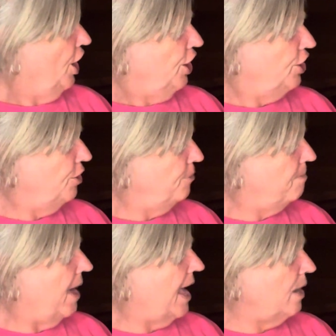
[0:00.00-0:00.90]
You
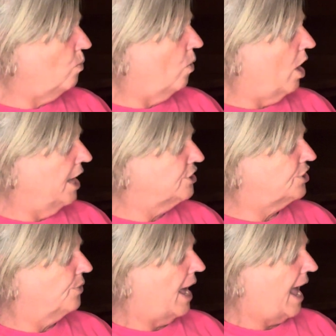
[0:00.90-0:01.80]
may want
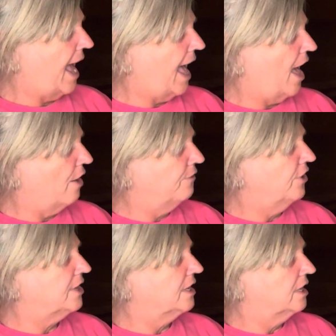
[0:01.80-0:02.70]
to have
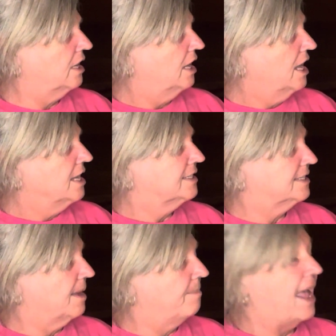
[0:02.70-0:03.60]

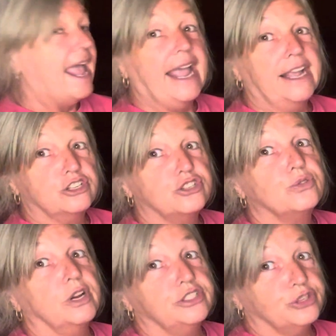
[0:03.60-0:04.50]
some
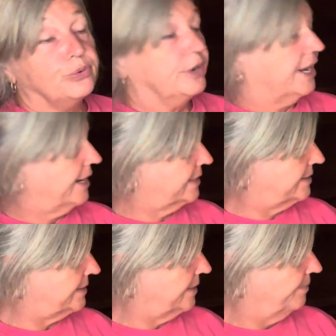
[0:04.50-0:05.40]
extra
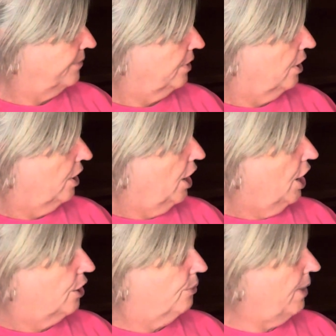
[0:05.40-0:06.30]
tricks.
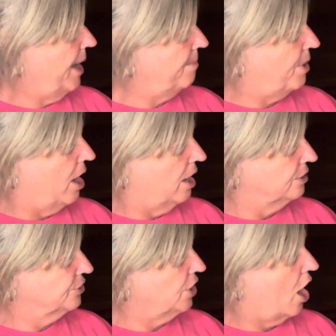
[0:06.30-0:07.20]

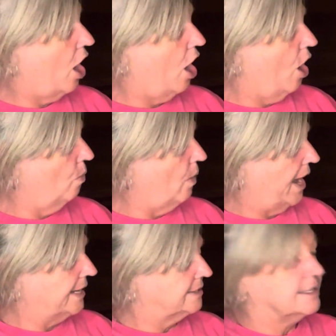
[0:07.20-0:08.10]
Grandpas
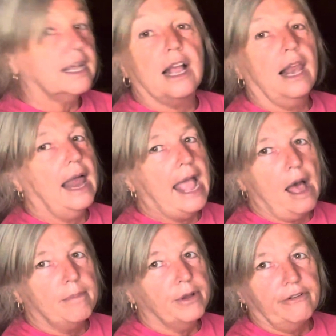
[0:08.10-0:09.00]
always
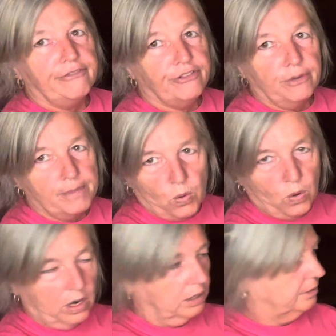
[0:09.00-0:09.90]
clap for
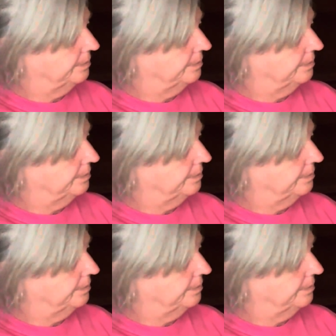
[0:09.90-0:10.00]
more.